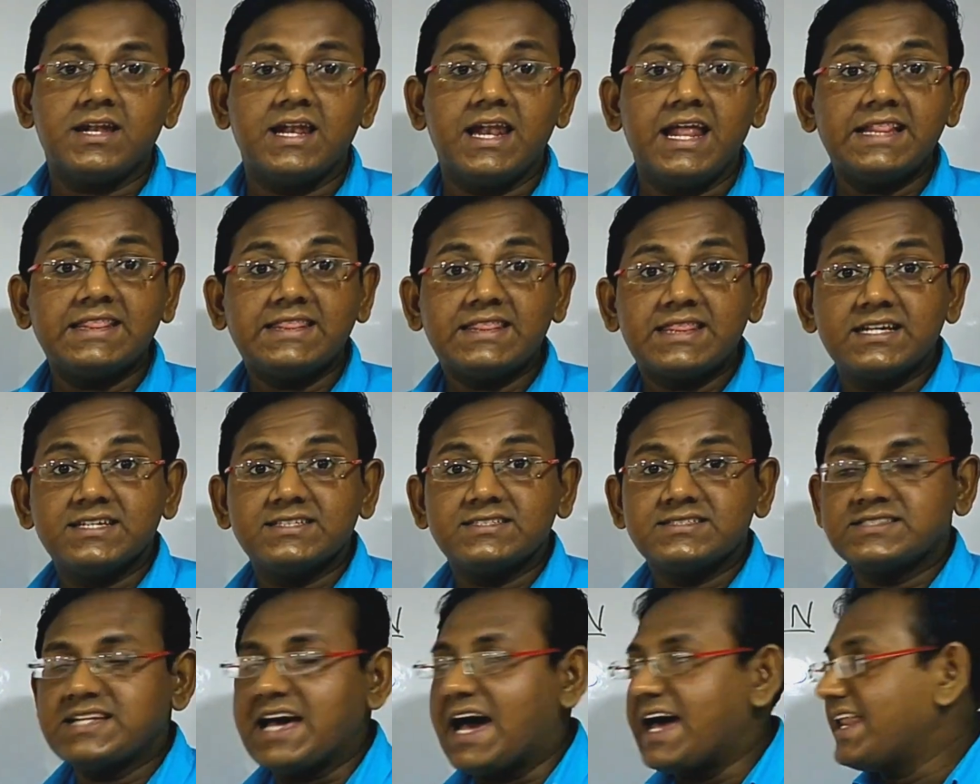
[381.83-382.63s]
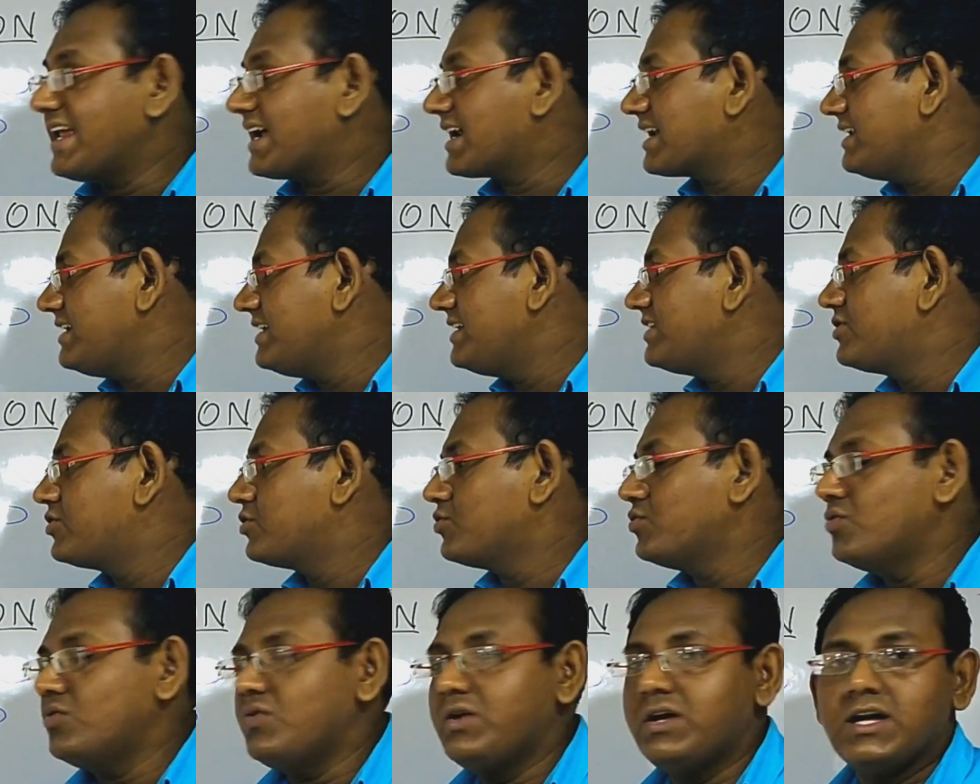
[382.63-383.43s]
let us directly
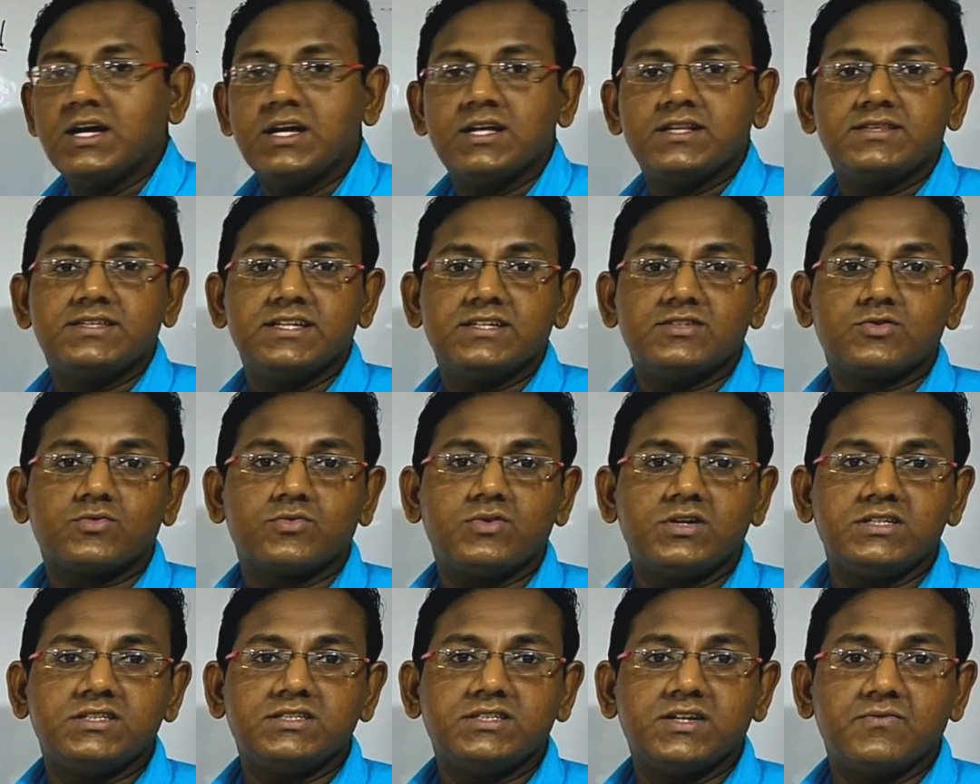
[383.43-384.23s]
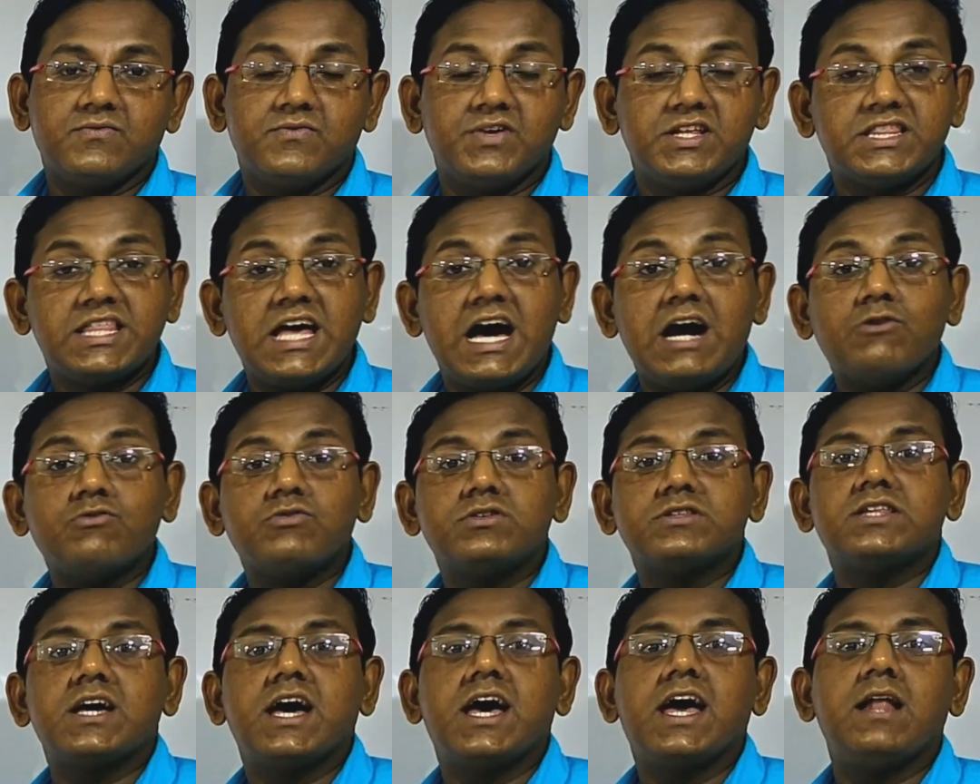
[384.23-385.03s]
do this question
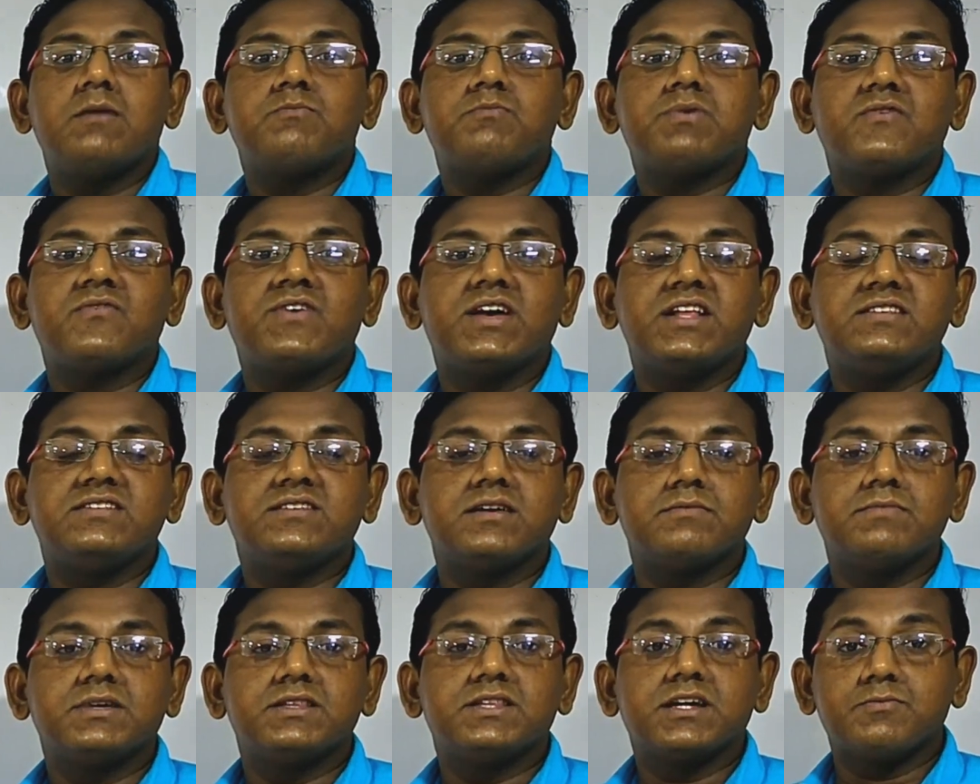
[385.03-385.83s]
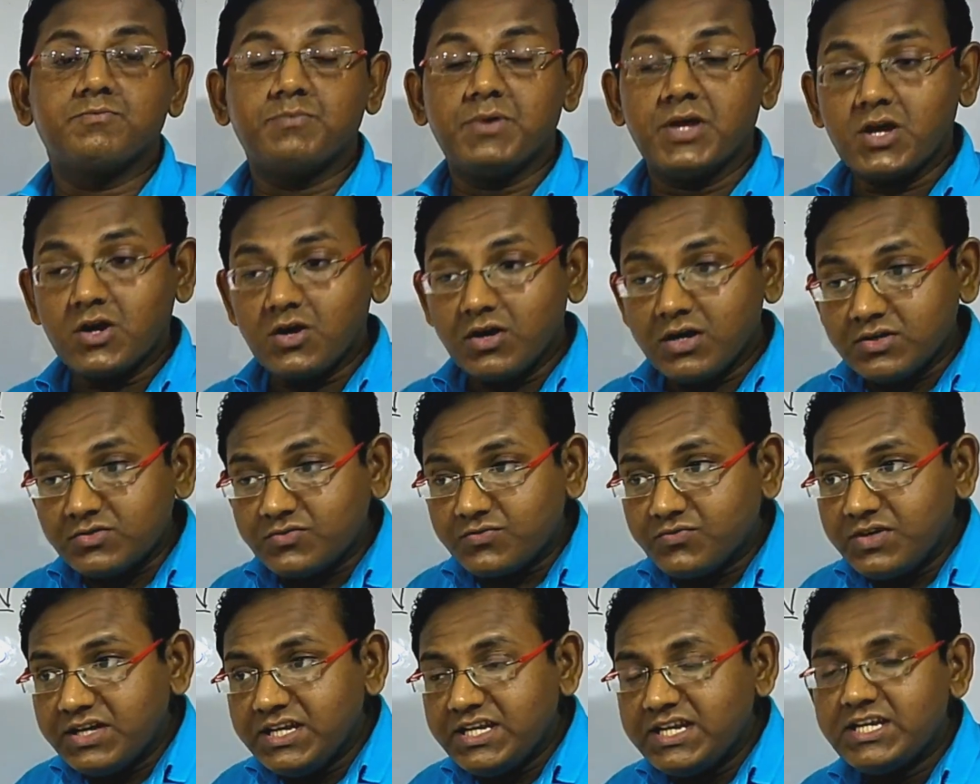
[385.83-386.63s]
without the help of LCM method, because
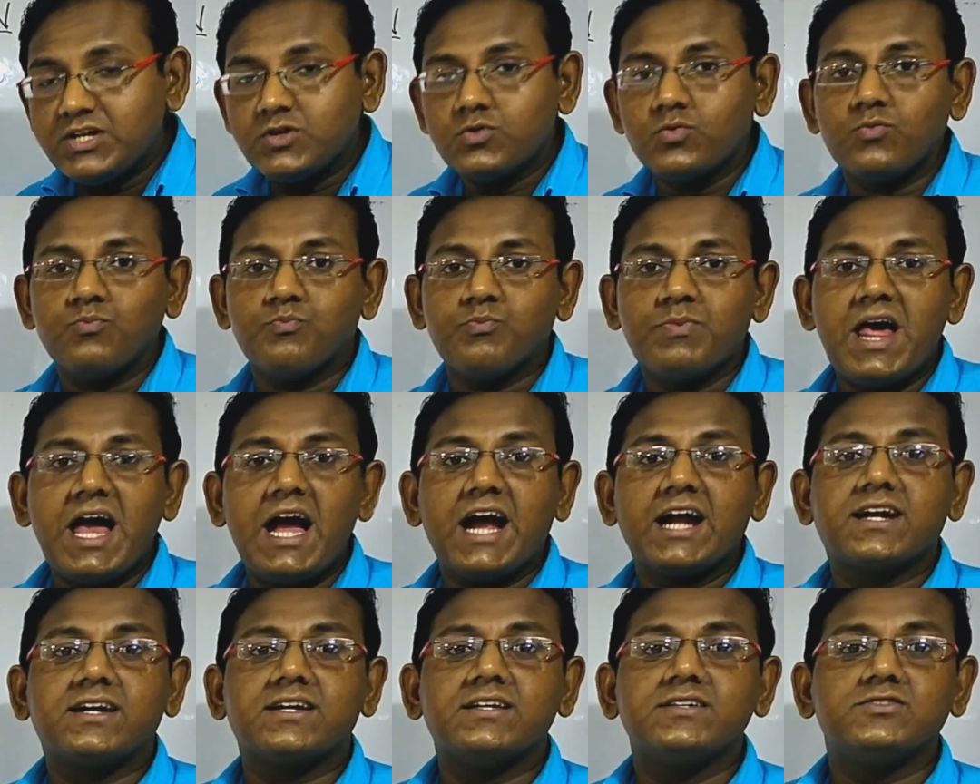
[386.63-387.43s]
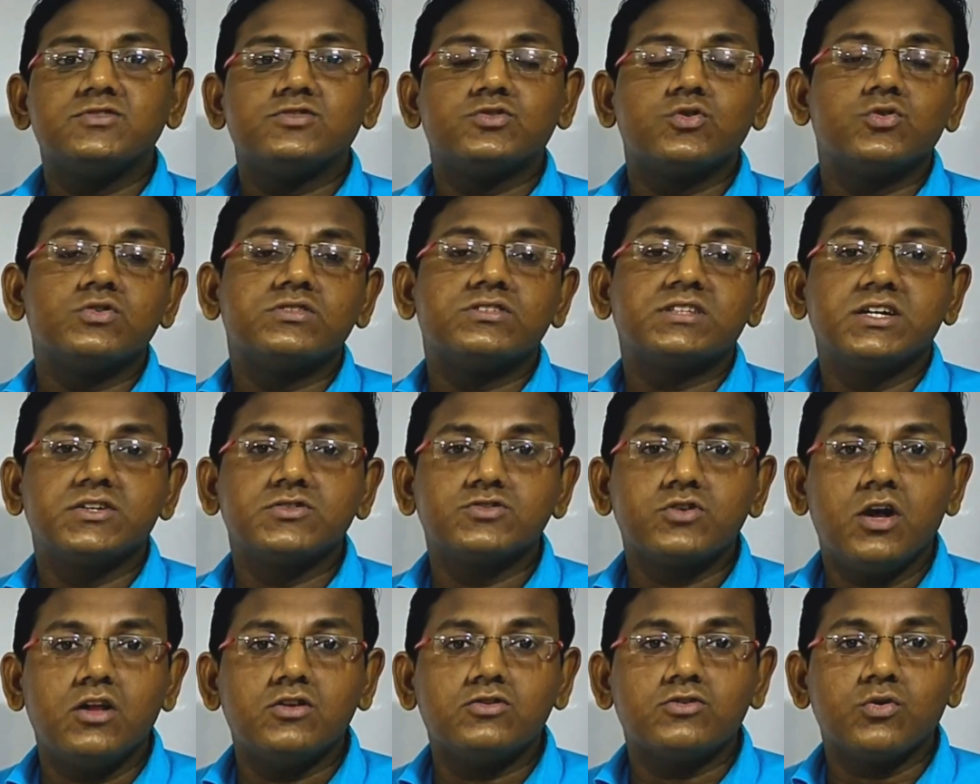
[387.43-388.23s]
we need to practice those things
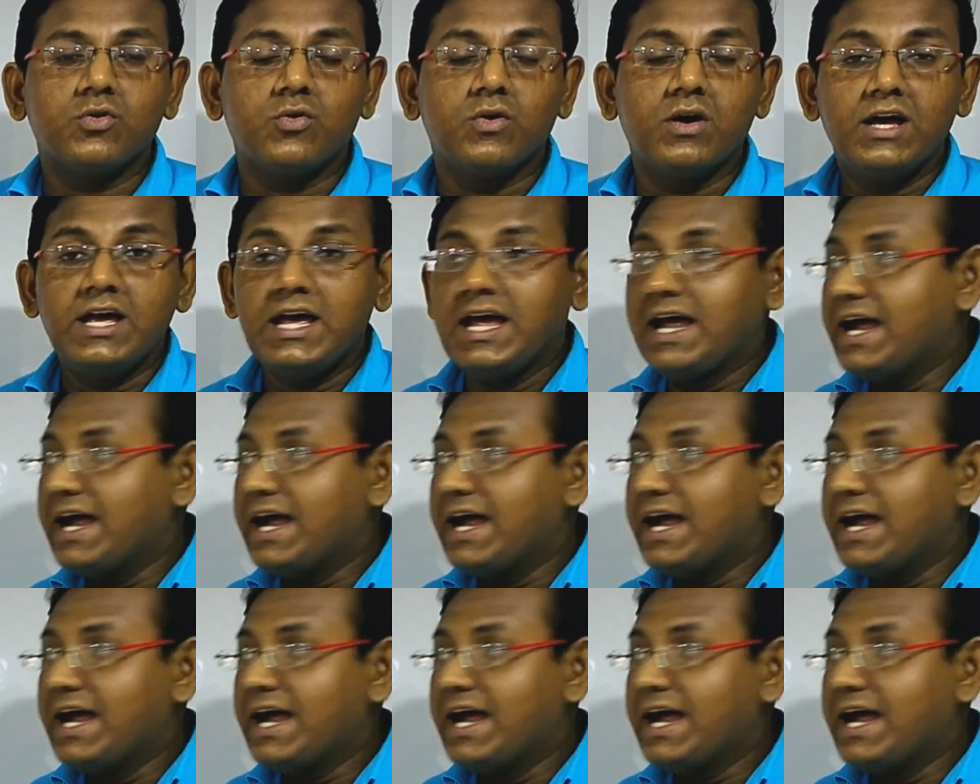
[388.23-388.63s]
also,